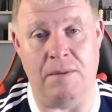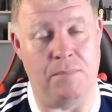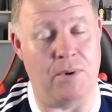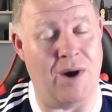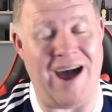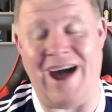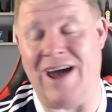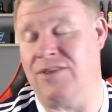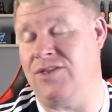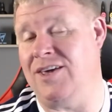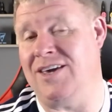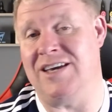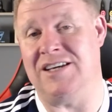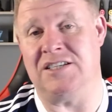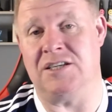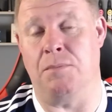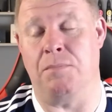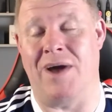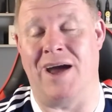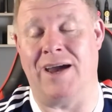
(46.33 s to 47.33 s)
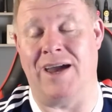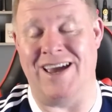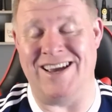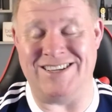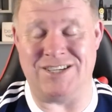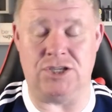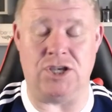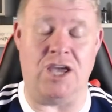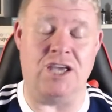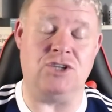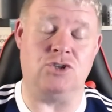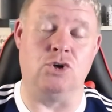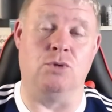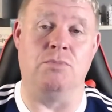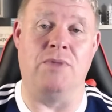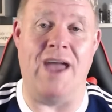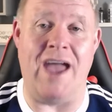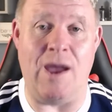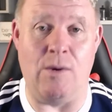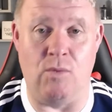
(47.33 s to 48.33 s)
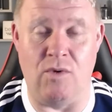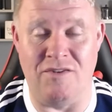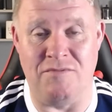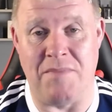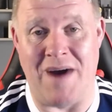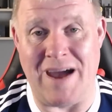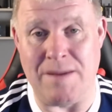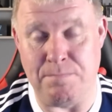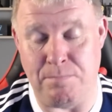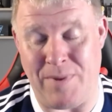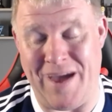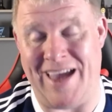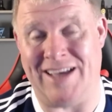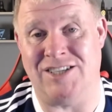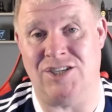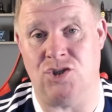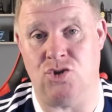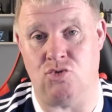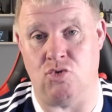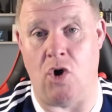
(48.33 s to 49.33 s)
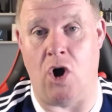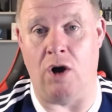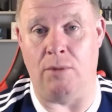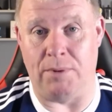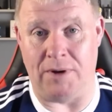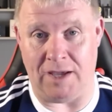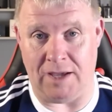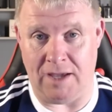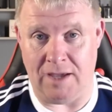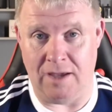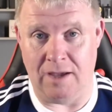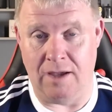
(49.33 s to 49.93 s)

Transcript: But I think it's a banger. It's it's up there with my best strawberry